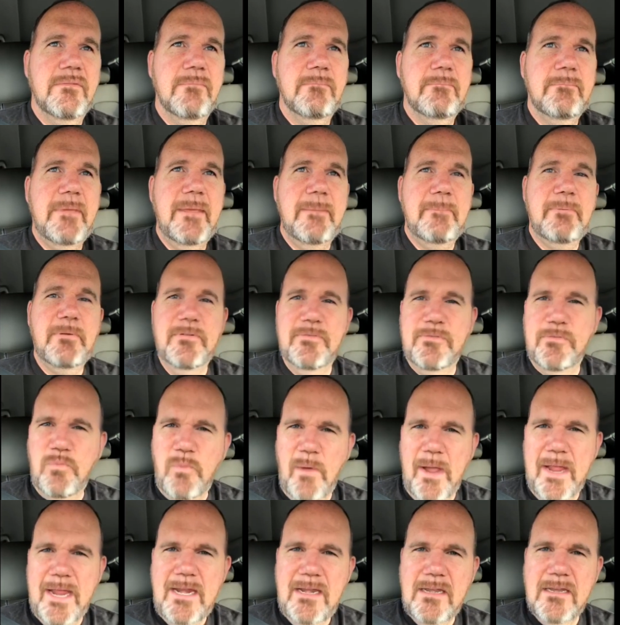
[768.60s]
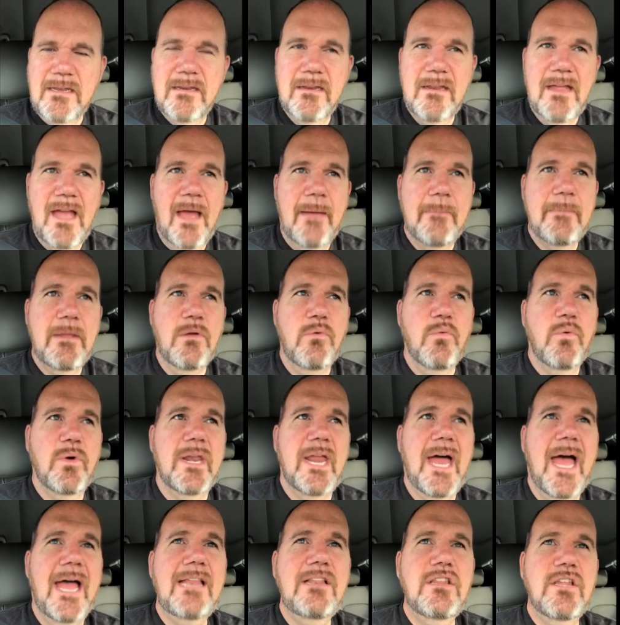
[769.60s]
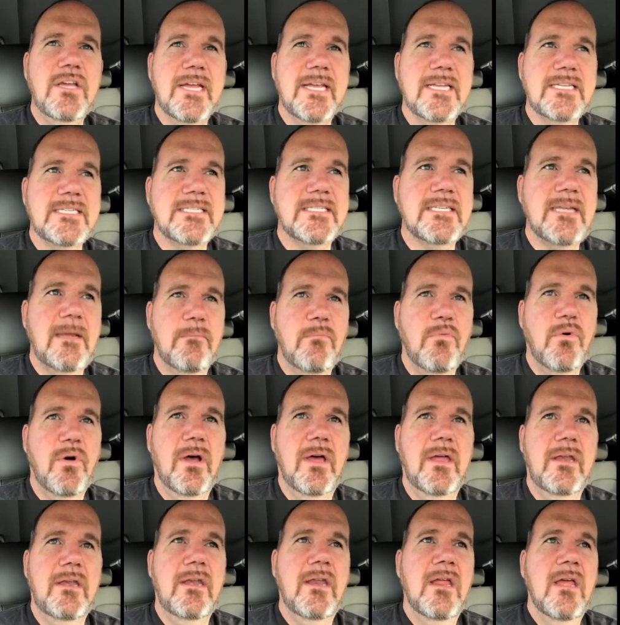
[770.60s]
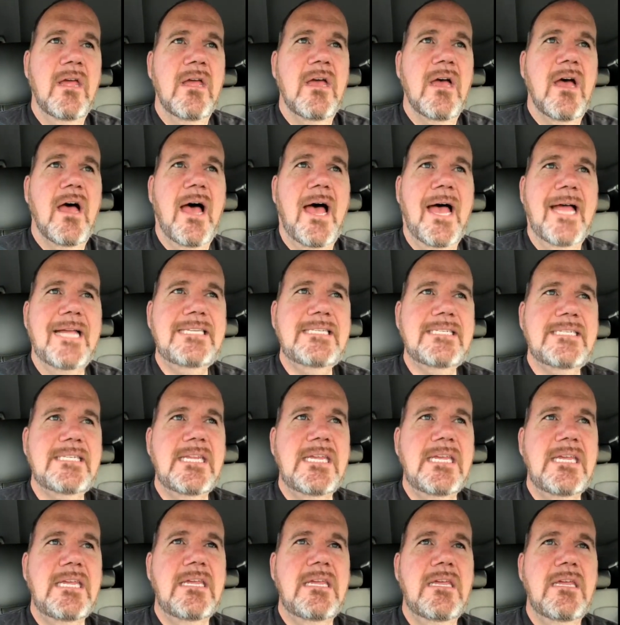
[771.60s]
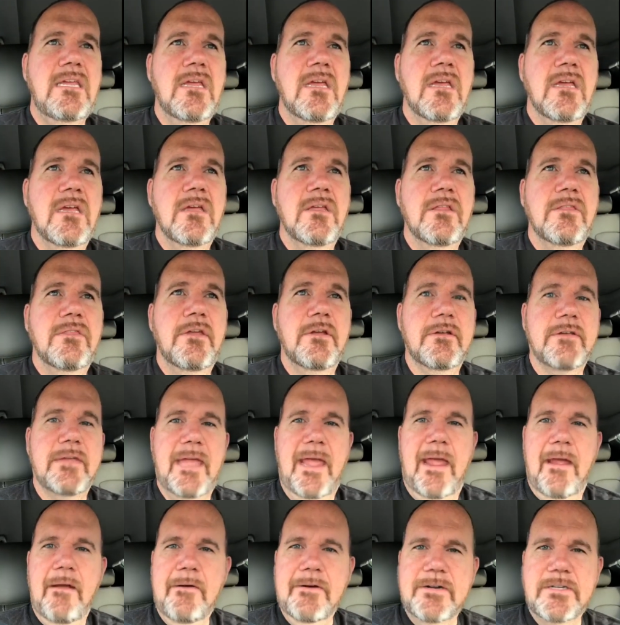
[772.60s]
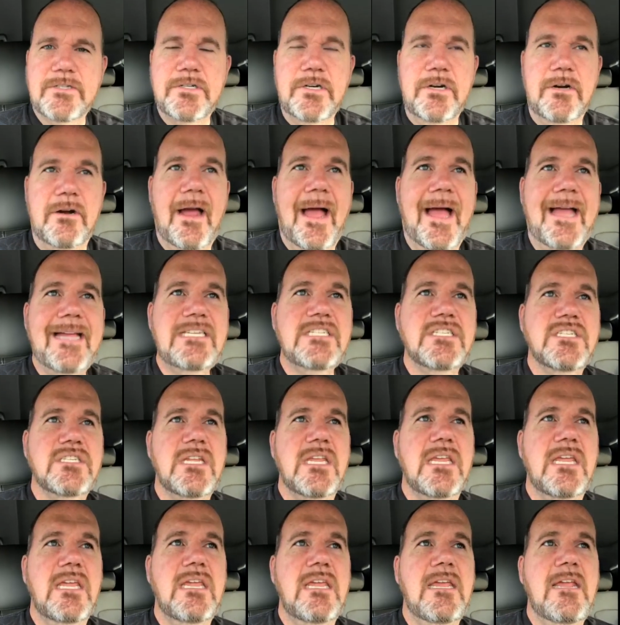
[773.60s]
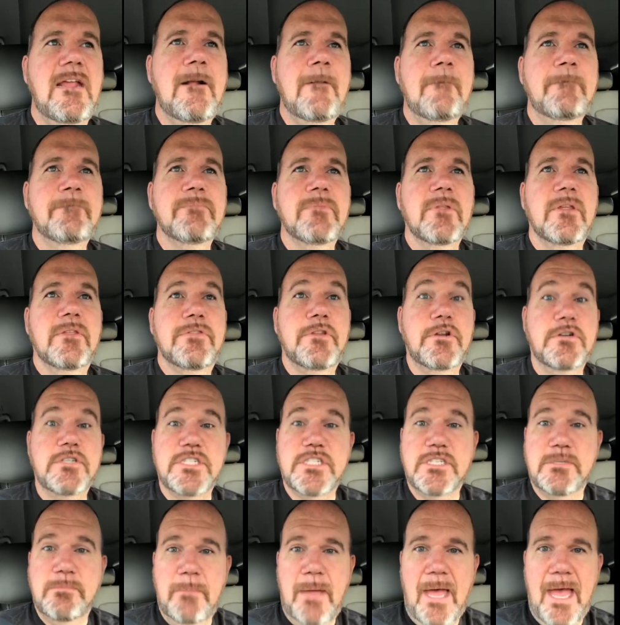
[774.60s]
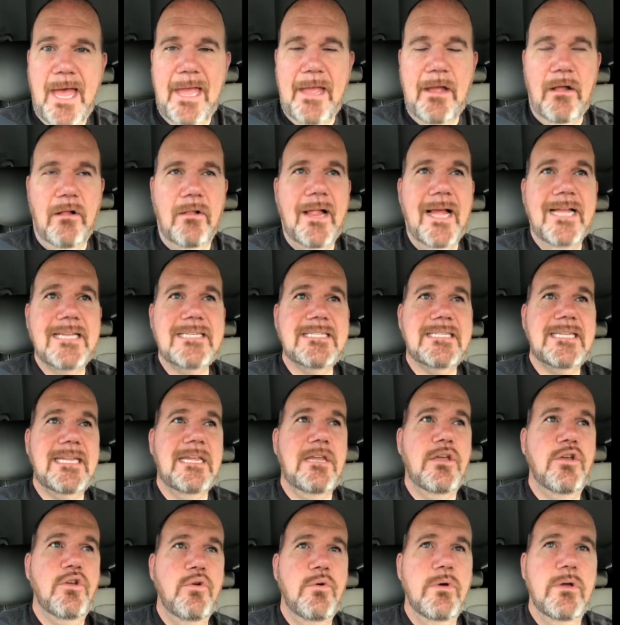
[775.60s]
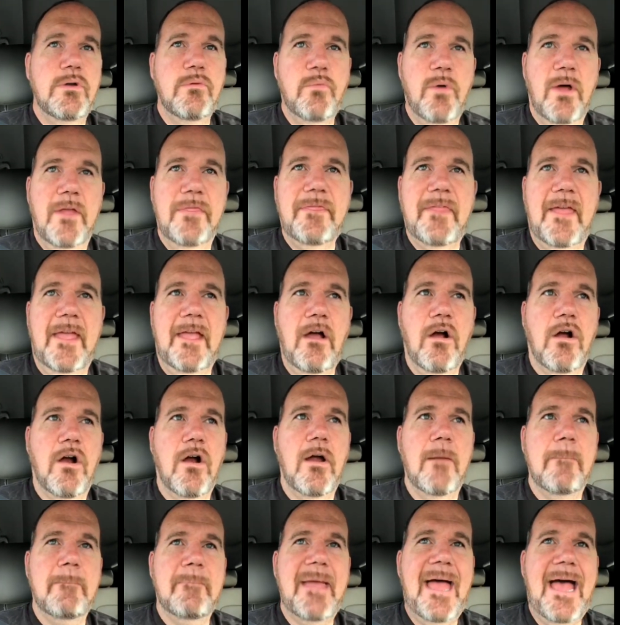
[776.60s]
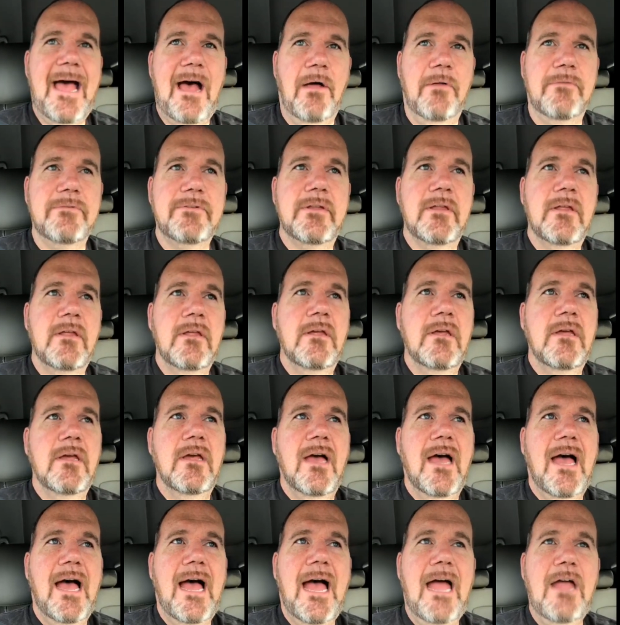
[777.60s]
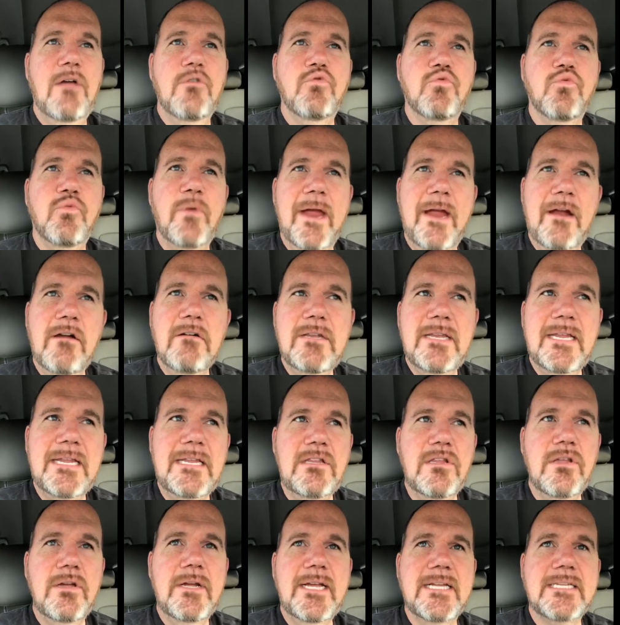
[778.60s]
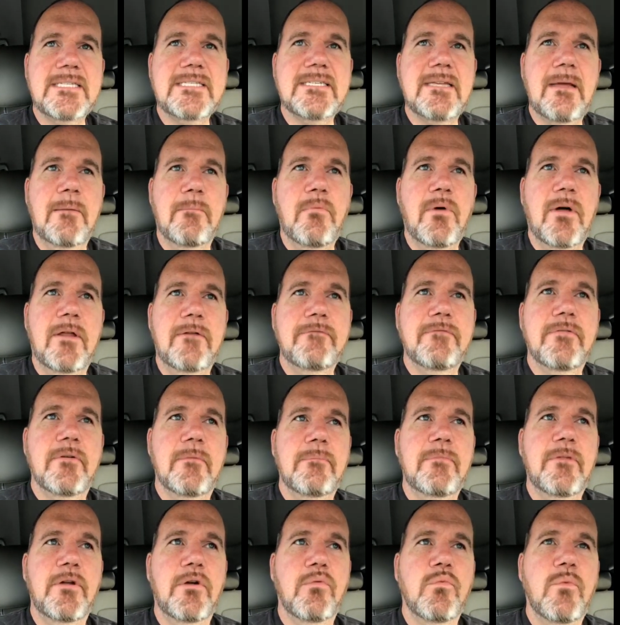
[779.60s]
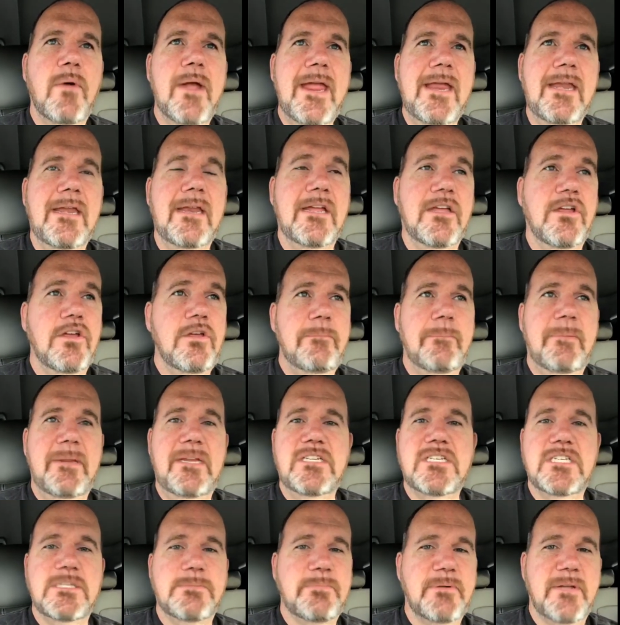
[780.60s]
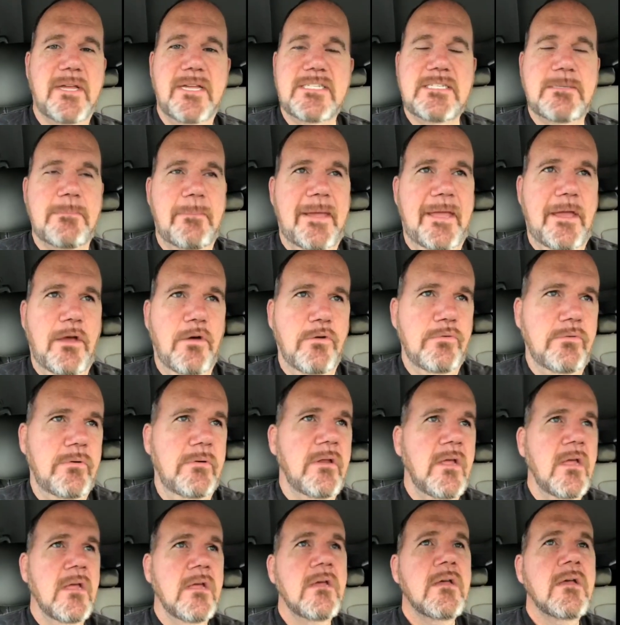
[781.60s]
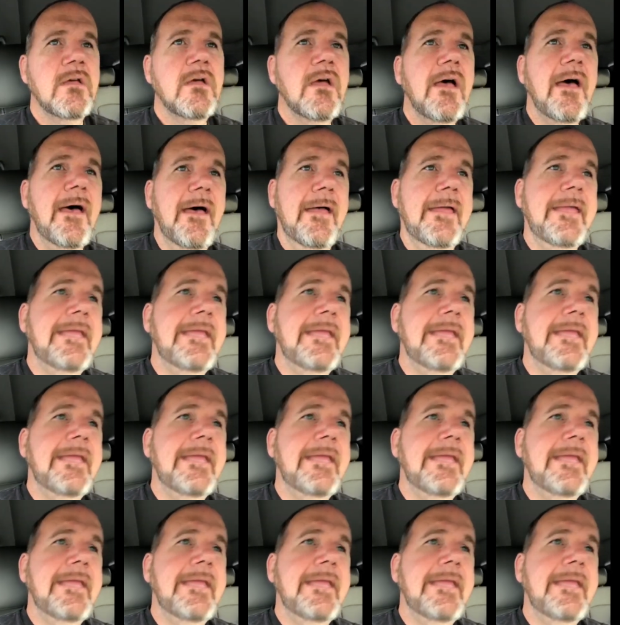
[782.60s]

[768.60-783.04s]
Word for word: people's weight. I mean, when I look at someone, I see their character. I see their smile. I see who and what they are about. I rarely look at someone from their weight. And it could be just because of my own uh,